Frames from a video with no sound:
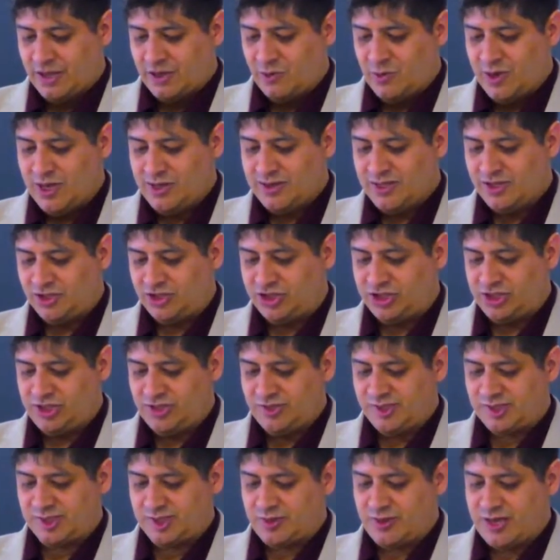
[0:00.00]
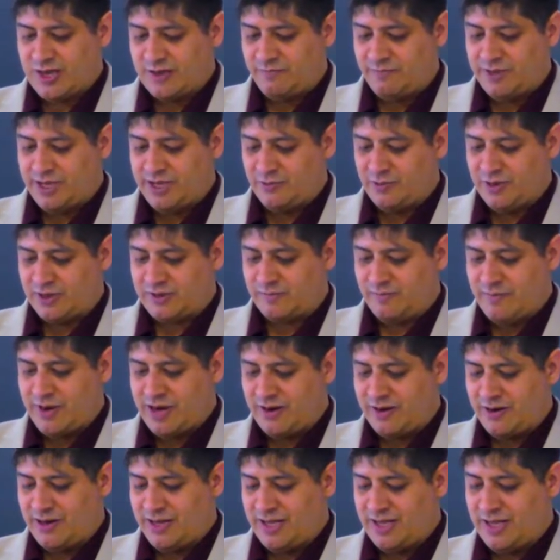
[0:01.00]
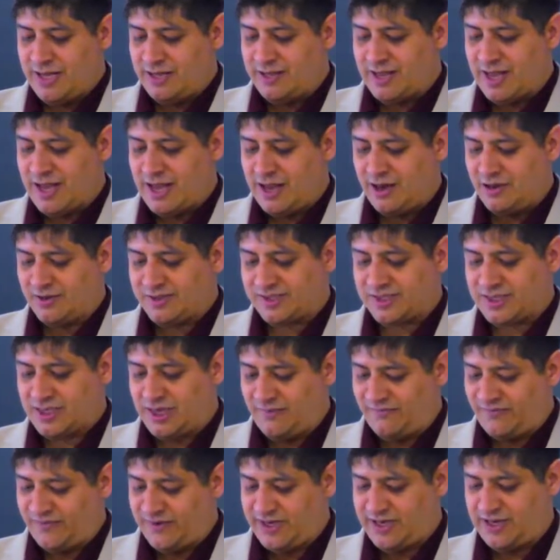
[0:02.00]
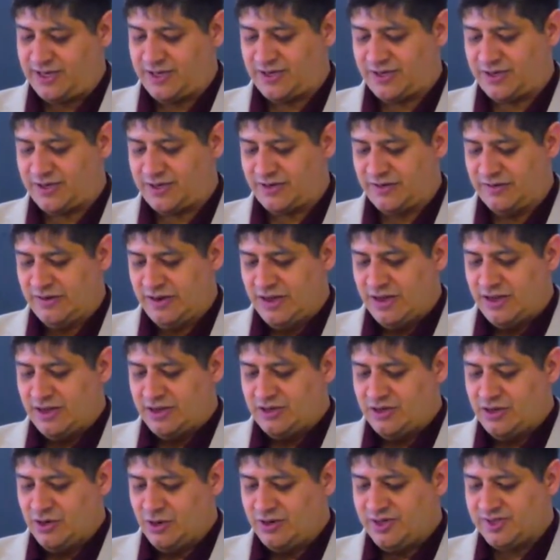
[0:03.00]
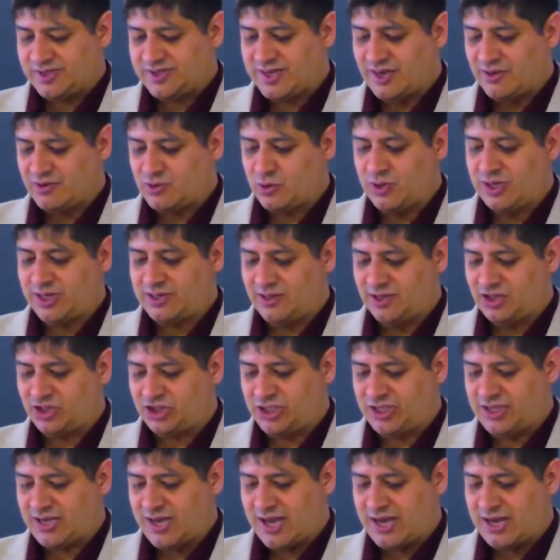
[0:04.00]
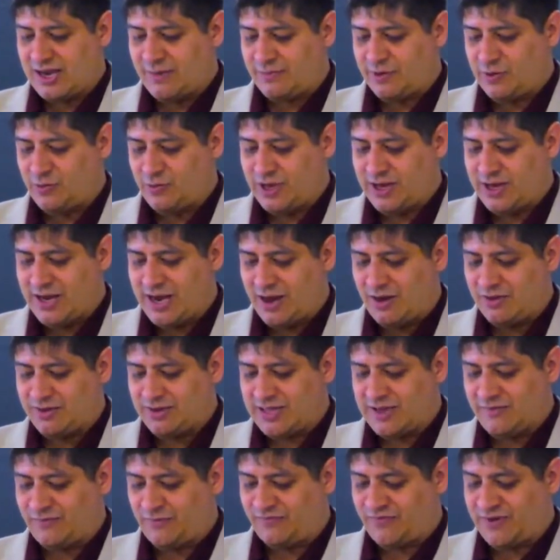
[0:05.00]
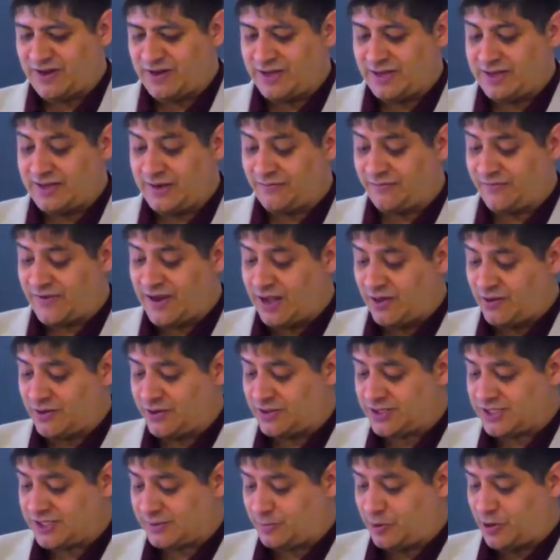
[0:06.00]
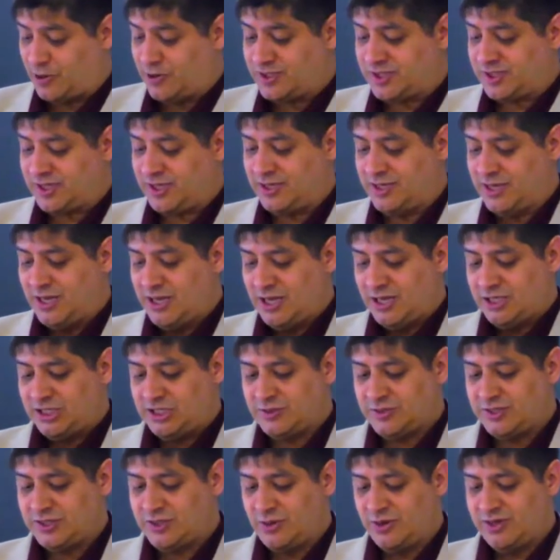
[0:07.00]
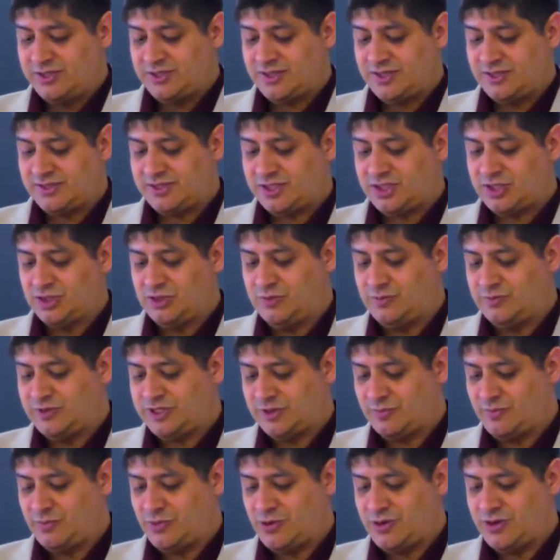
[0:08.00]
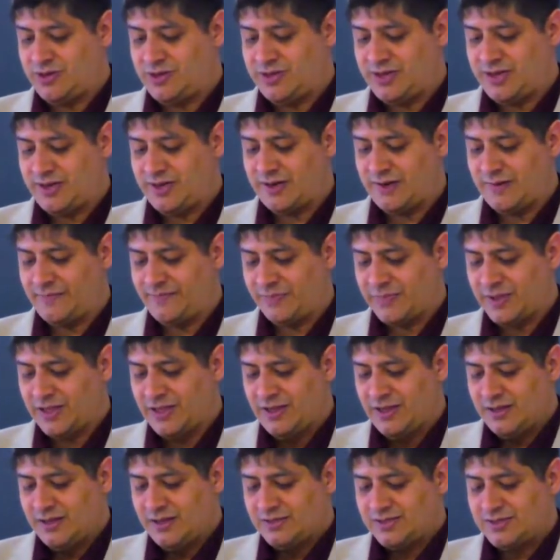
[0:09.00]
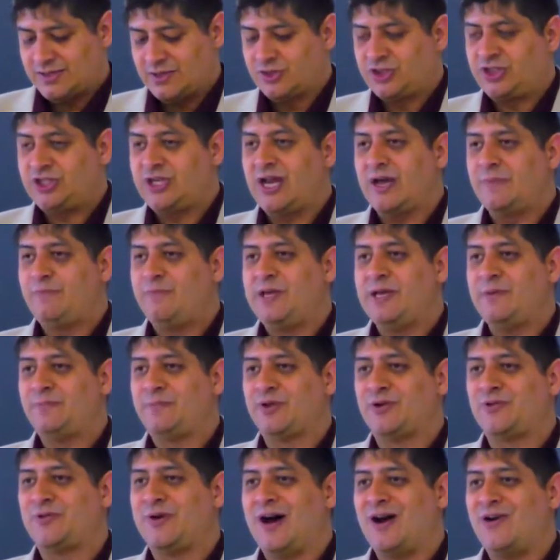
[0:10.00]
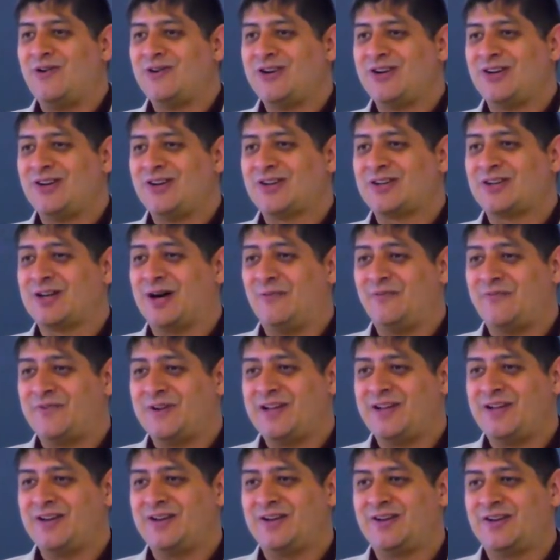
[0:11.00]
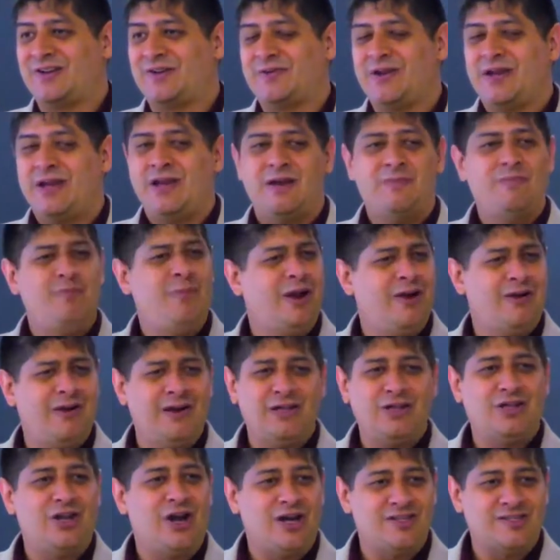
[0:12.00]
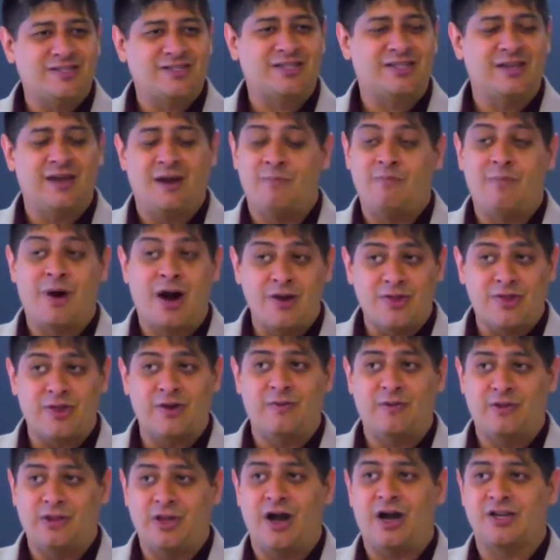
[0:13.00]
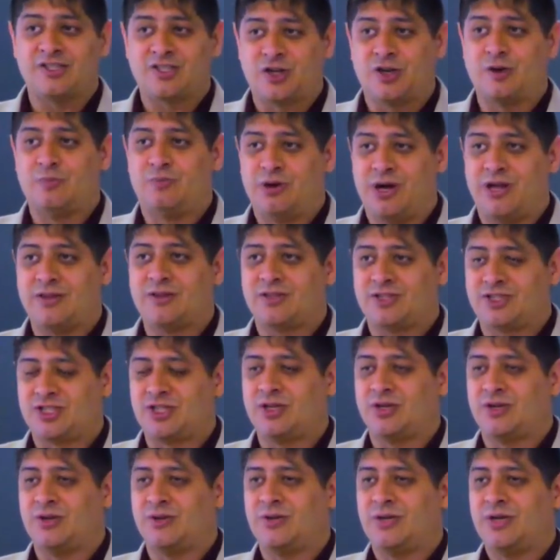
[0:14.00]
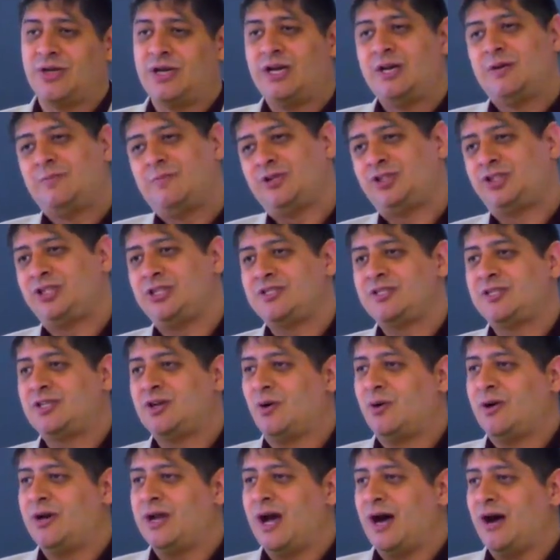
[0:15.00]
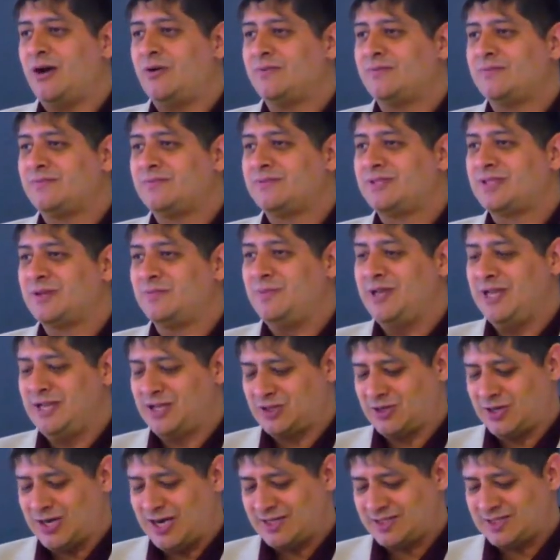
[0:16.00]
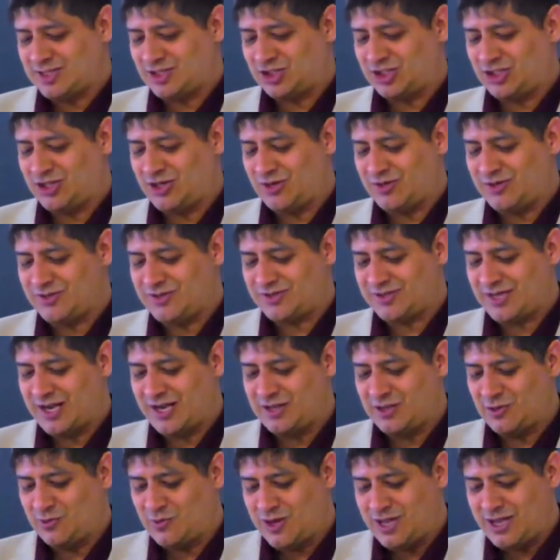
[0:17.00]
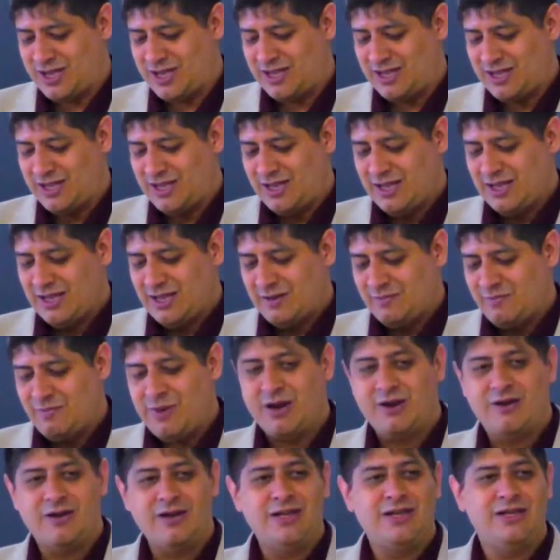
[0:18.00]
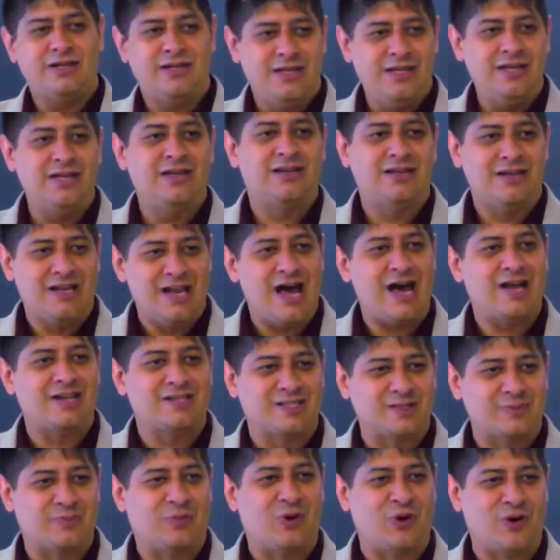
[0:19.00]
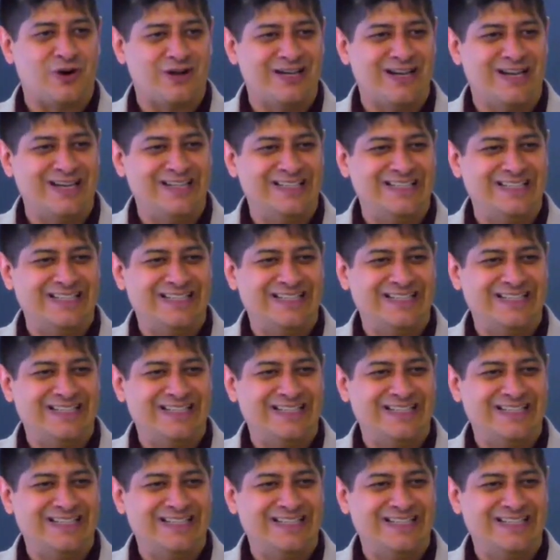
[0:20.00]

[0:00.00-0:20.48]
When the Jews who had been with Mary in the house comforting her, noticed how quickly she got up and went out, they, they followed her, supposing she was going to the tomb to mourn there. So she had people around her comforting her. Mary lost, uh, Martha lost her brother too, but she's going out to meet Christ because she heard it was on the way, Mary needed a lot of support.